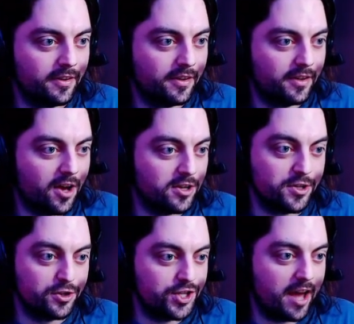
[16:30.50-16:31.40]
Also,
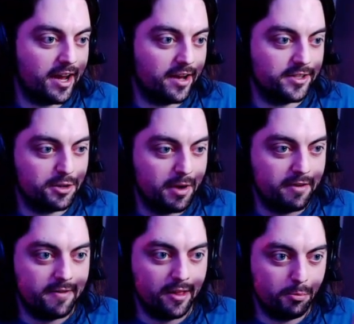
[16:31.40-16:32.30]
shout outs to my
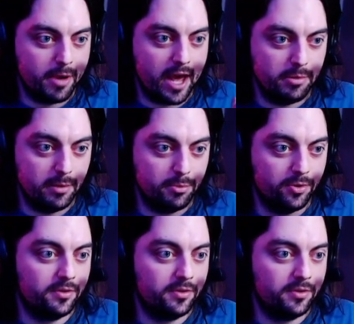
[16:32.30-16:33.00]
fellow bad people.